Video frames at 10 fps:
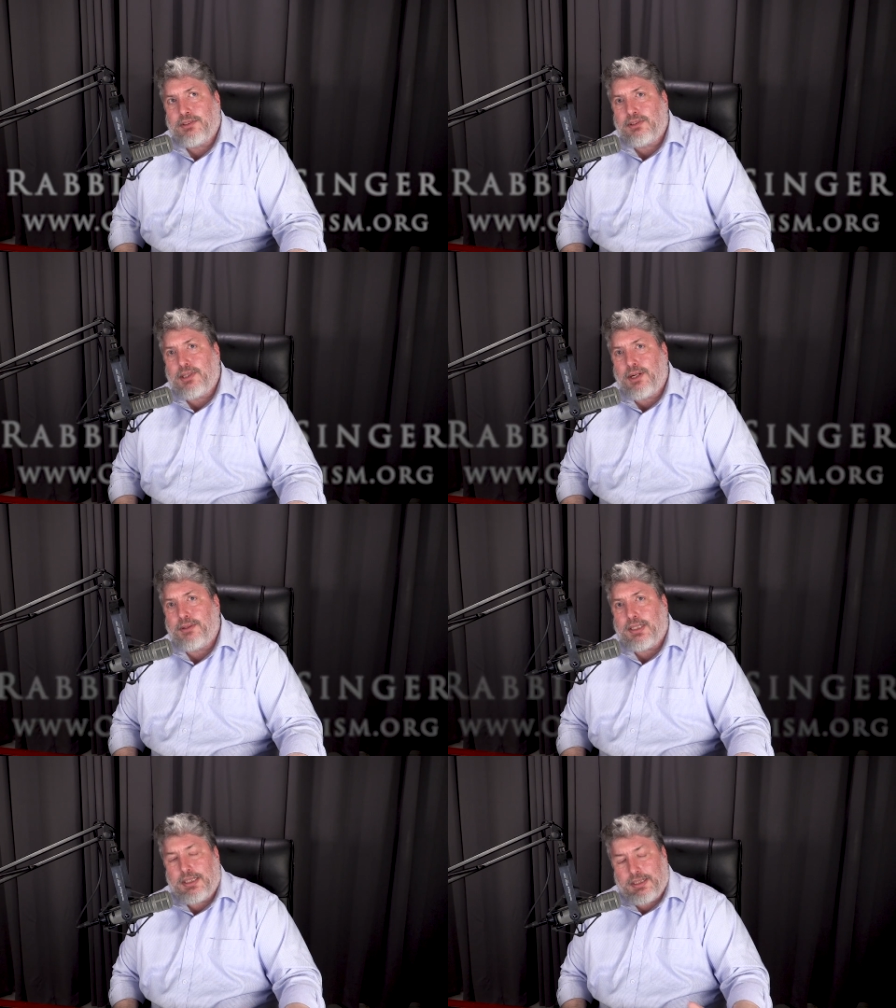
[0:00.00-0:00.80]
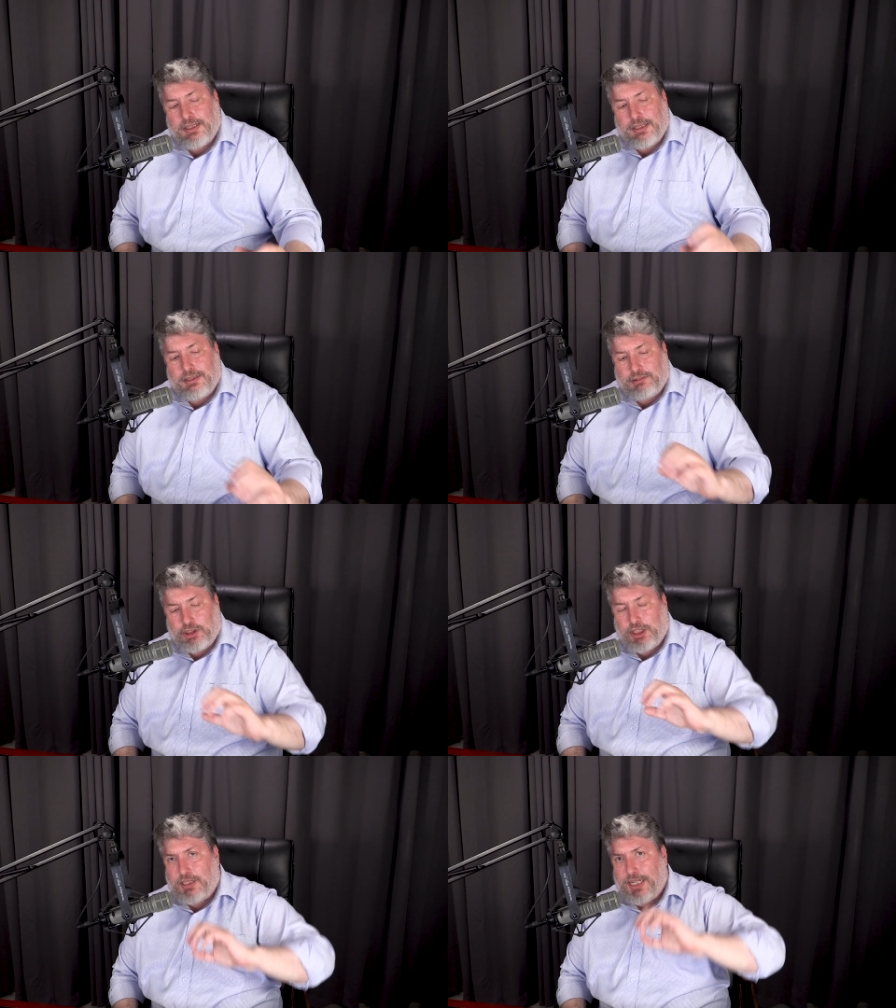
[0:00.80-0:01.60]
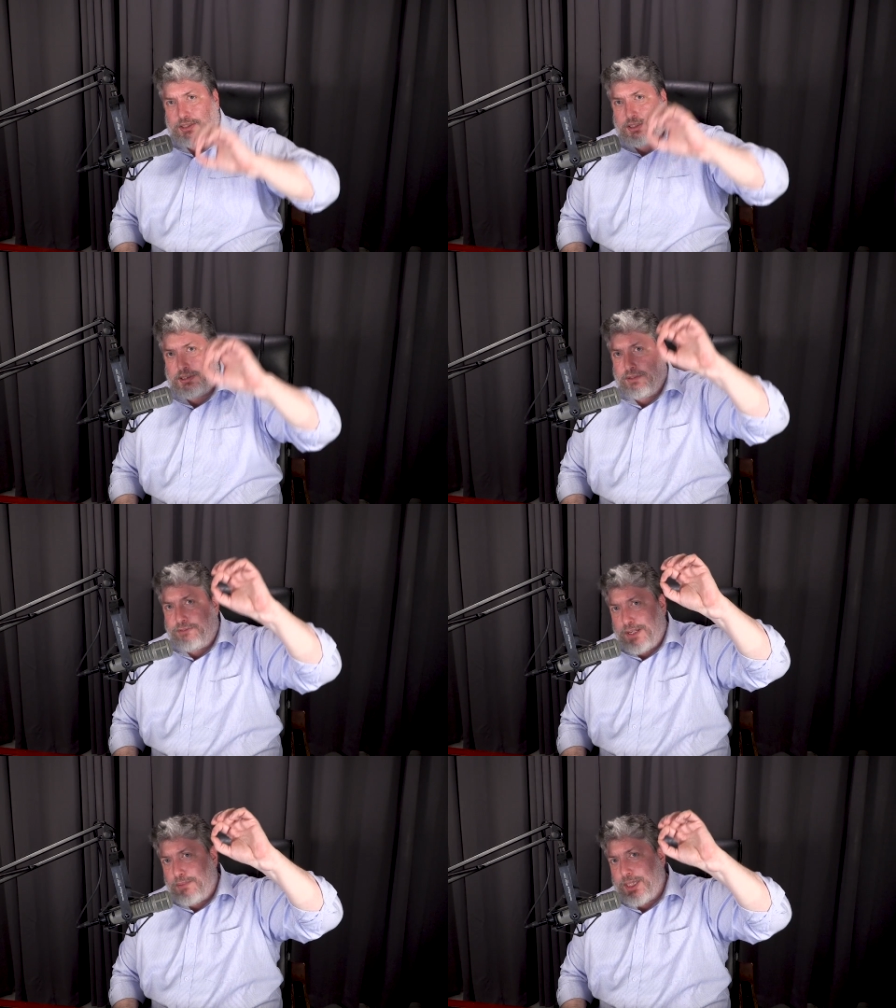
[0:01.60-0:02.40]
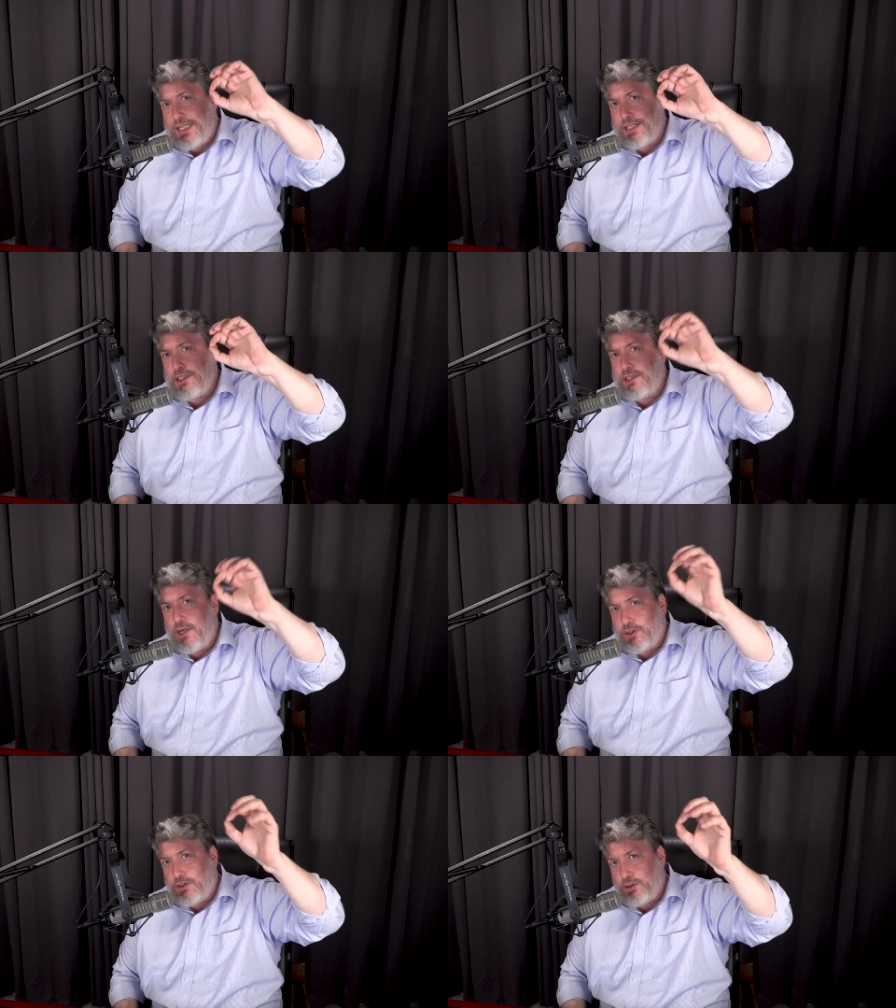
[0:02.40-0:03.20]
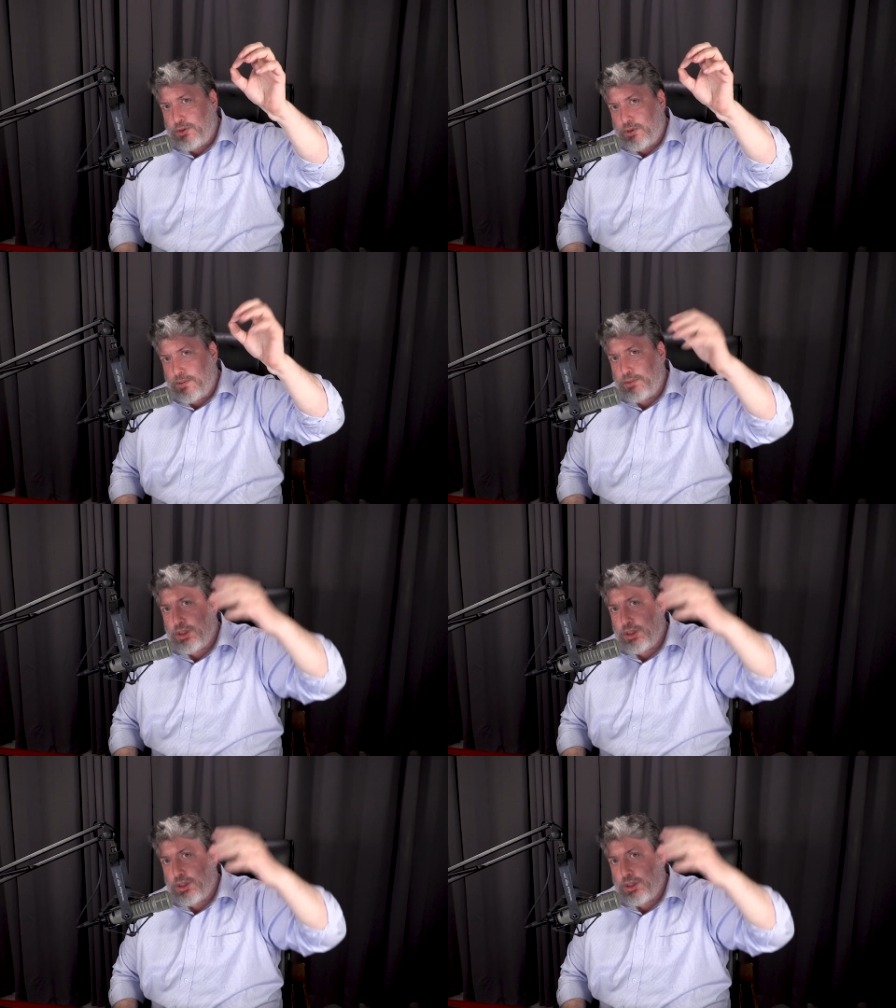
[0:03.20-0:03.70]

So she then, the family then goes to Jerusalem.